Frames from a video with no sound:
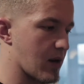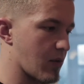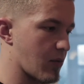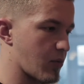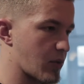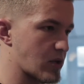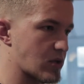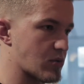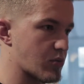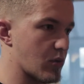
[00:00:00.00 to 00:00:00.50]

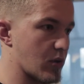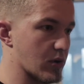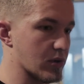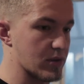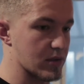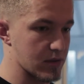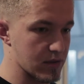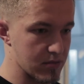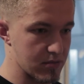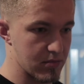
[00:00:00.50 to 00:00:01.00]
which
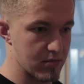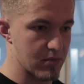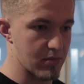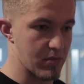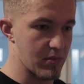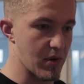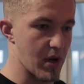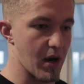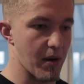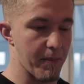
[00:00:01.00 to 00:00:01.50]
was
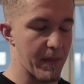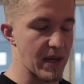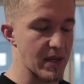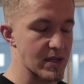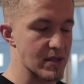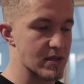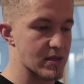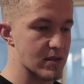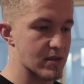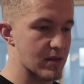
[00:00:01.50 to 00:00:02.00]

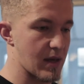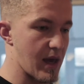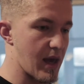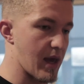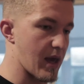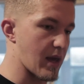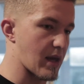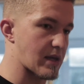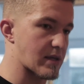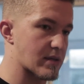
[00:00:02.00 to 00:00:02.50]
mince,
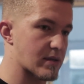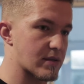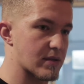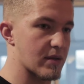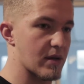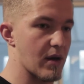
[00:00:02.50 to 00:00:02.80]
eggs,